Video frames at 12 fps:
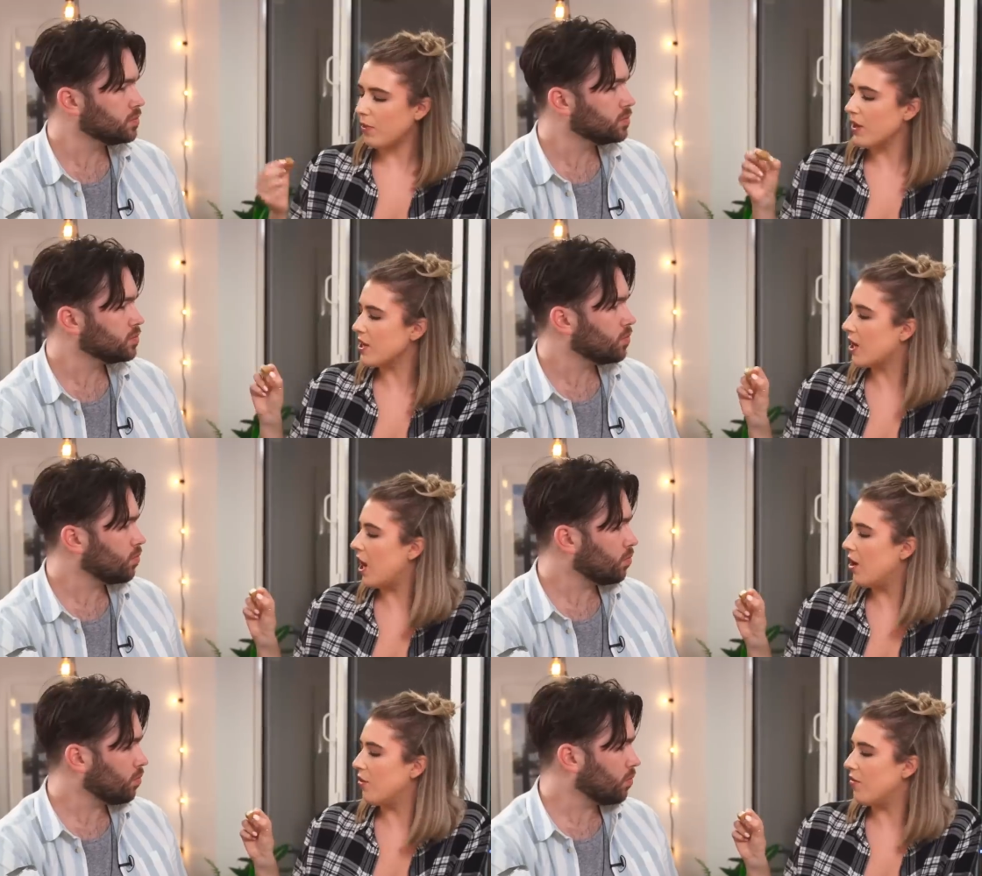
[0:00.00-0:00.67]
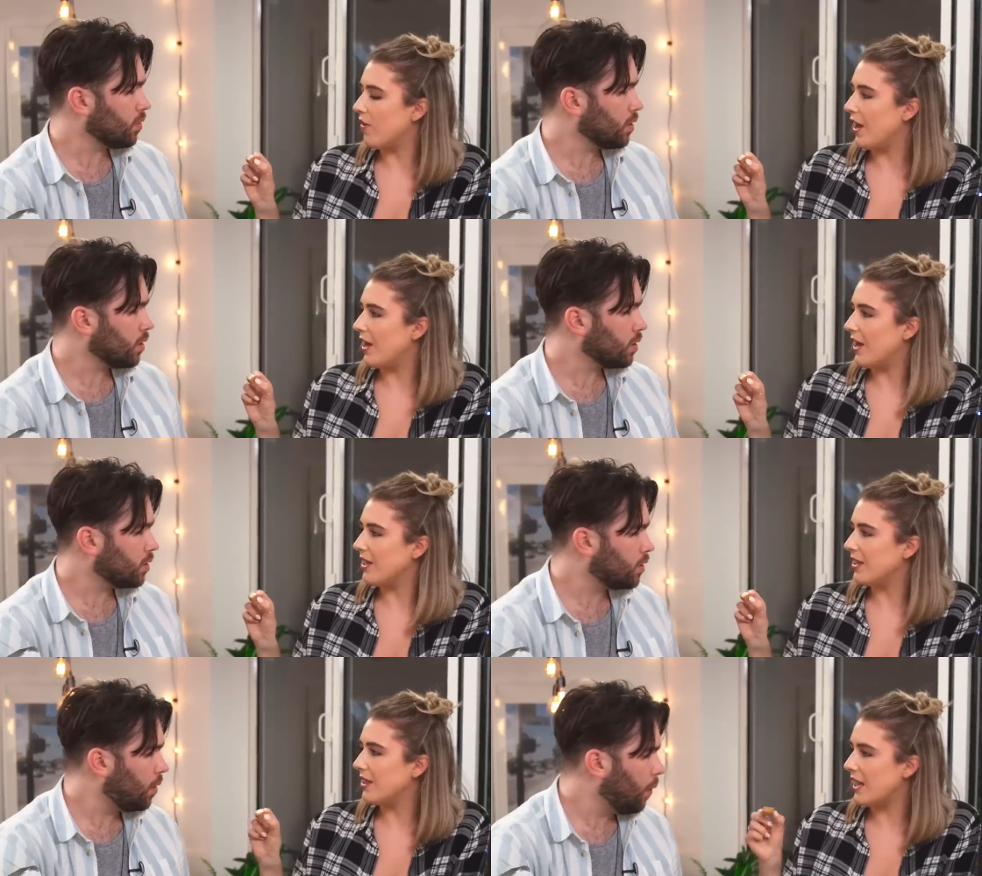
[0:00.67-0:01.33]
Speaker 1: By the color of it,
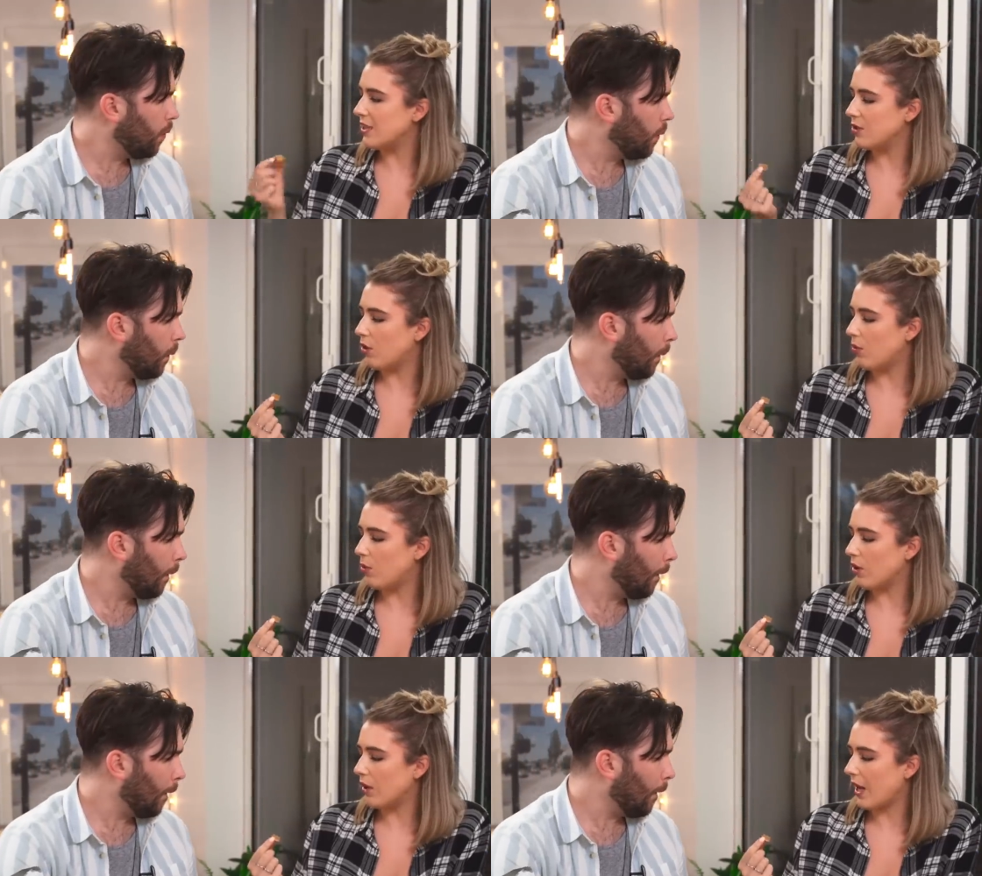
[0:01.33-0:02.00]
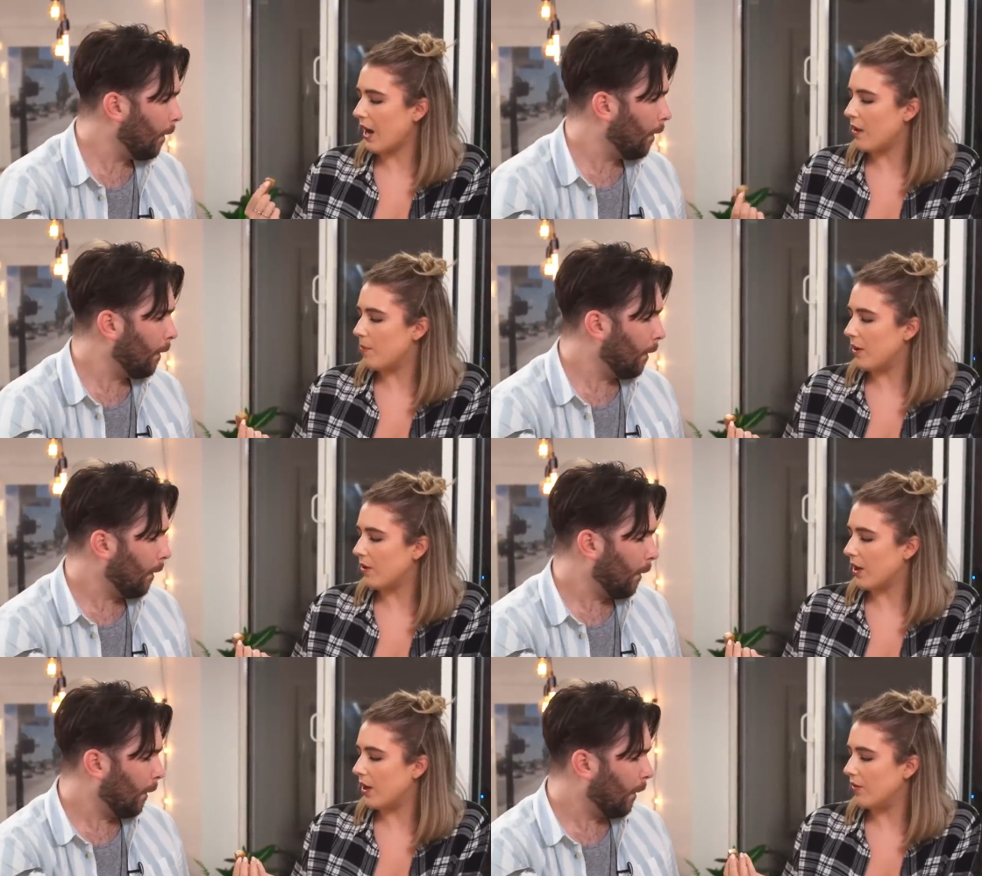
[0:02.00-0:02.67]
like that's not what caramel
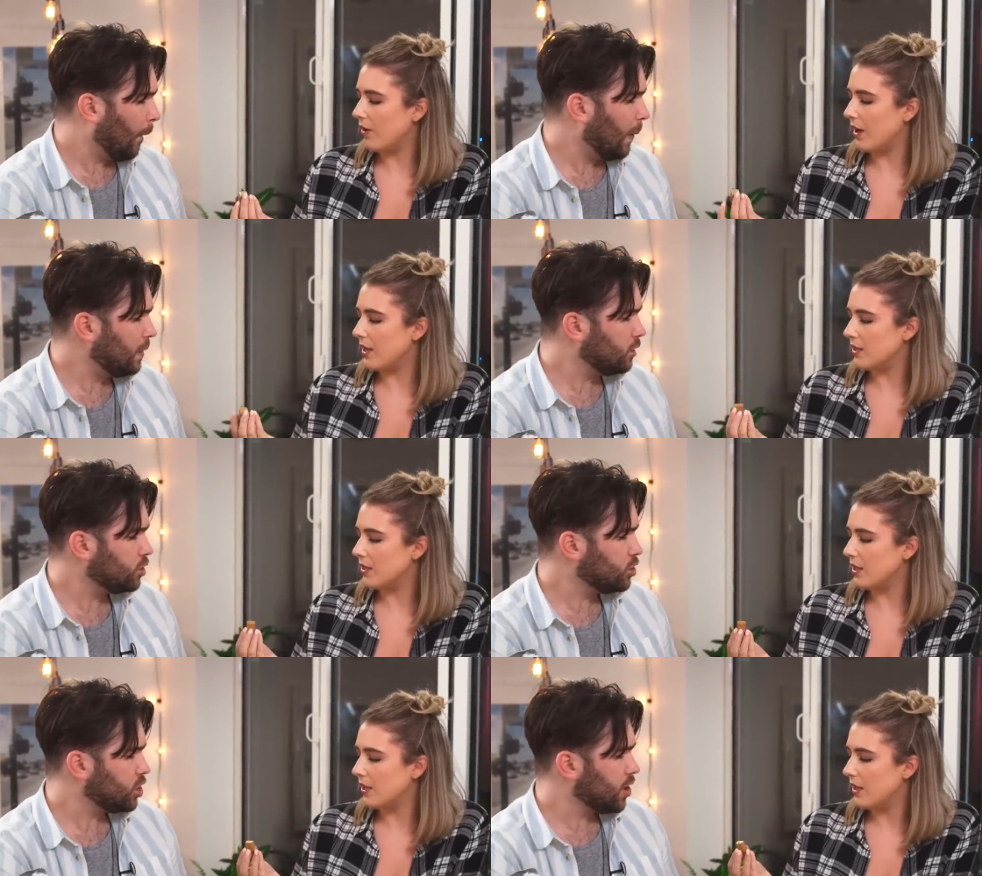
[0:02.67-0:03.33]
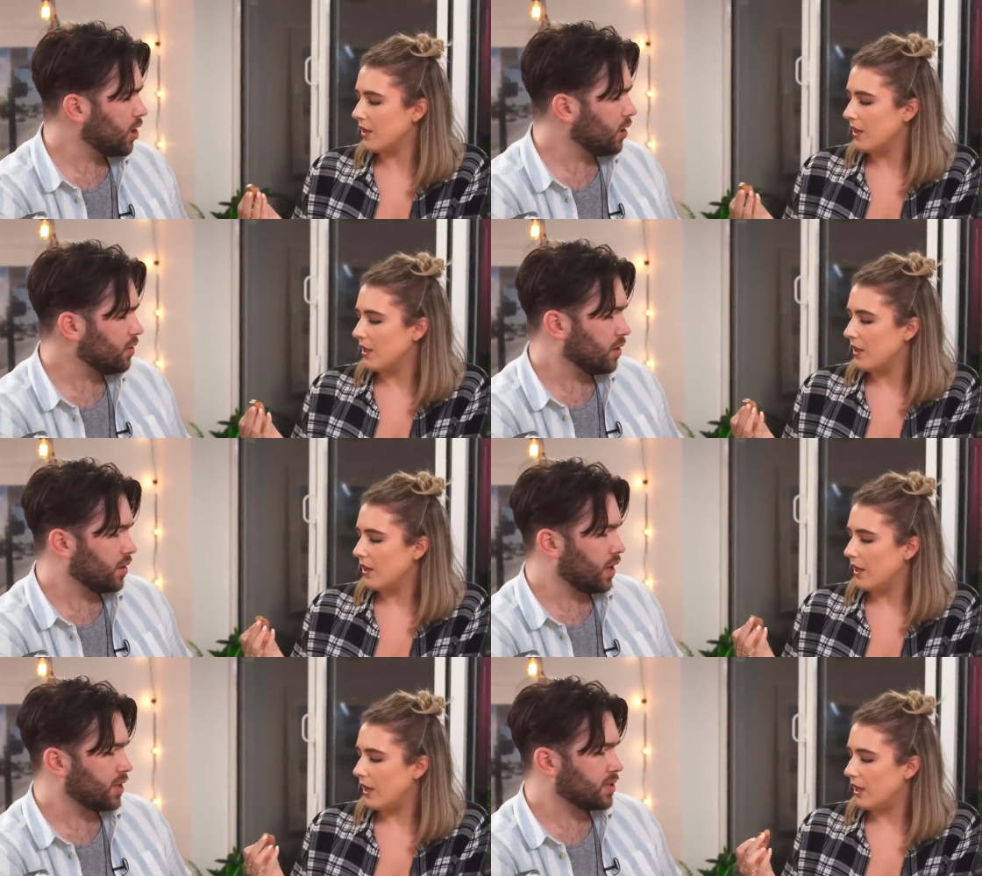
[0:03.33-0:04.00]
color is. It's
Speaker 2: usually lighter
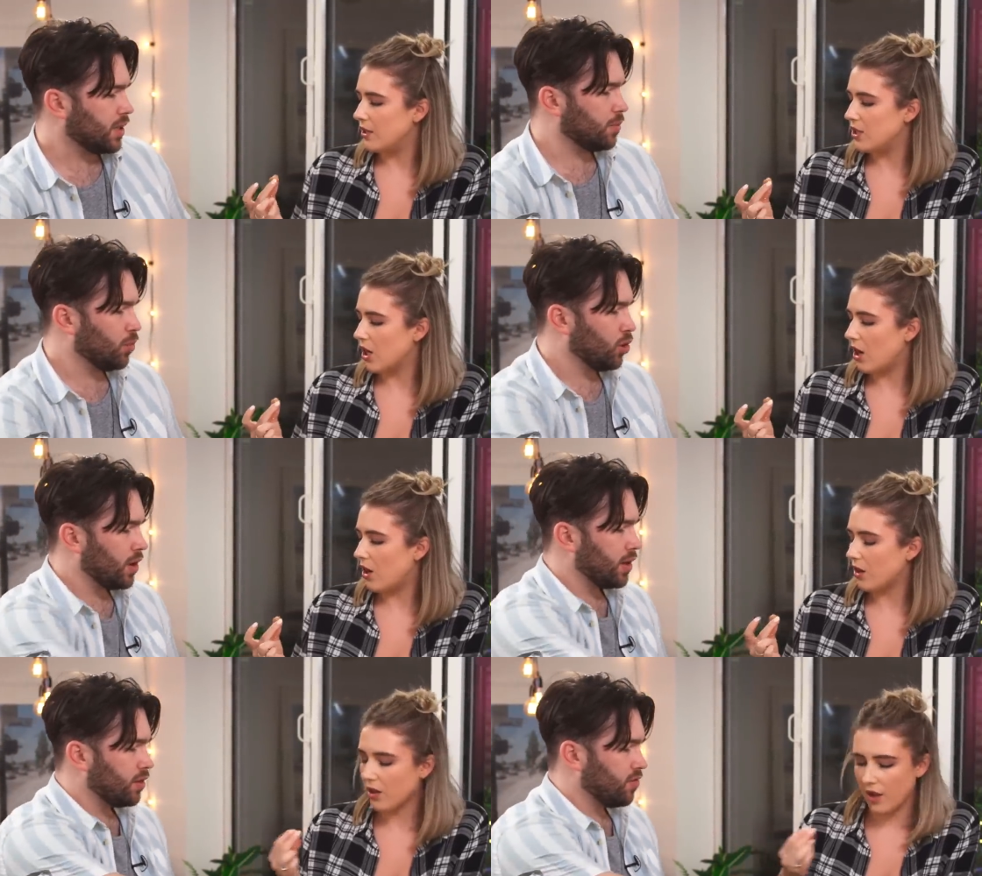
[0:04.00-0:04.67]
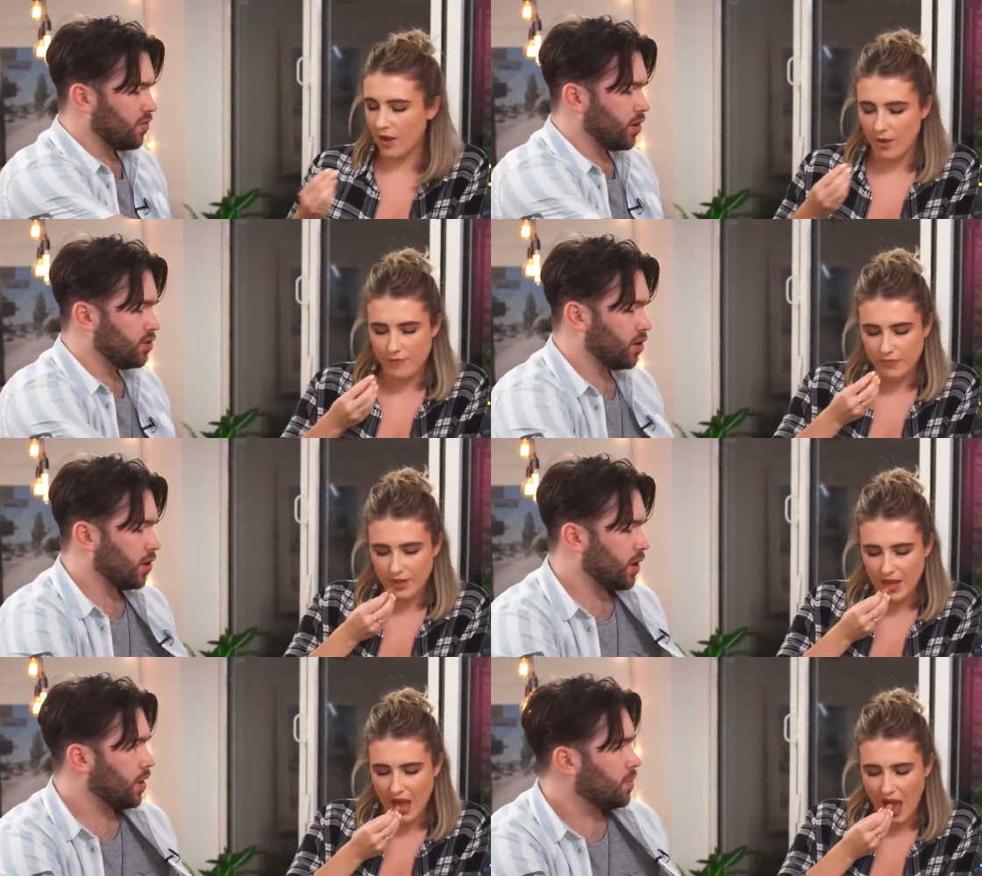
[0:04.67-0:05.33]
than that, it's not it? Darker. More like the photo.
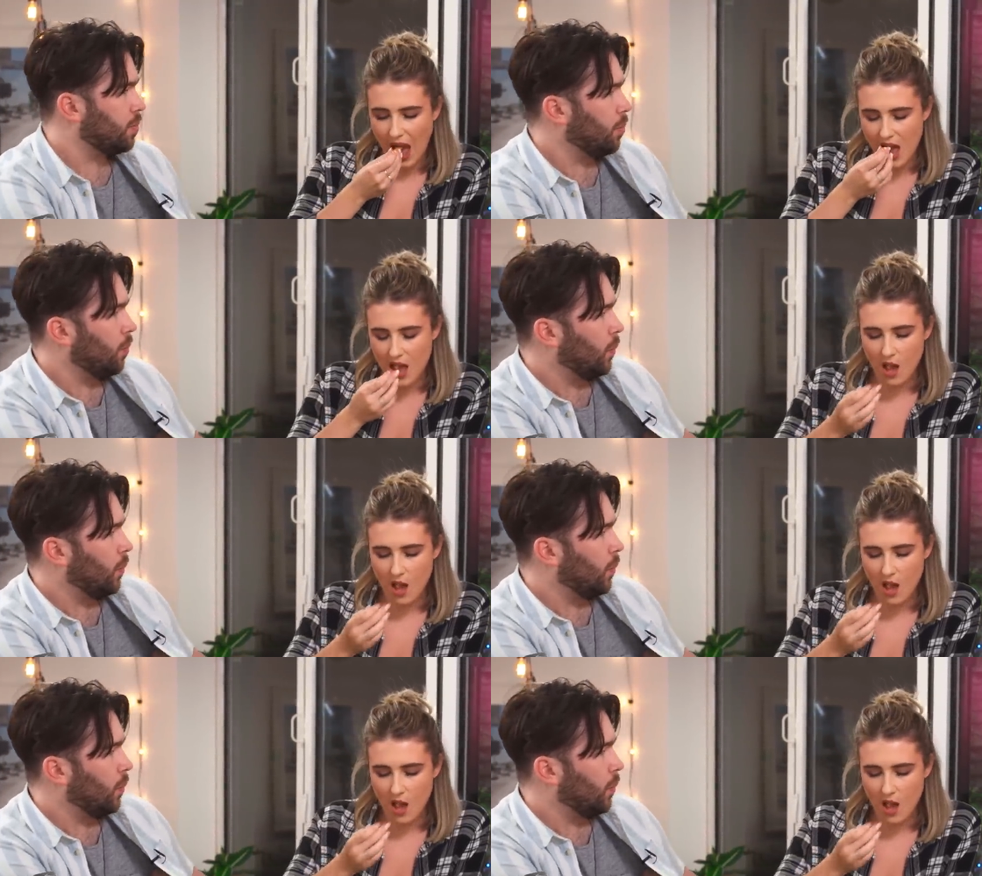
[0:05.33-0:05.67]
Yeah. yeah.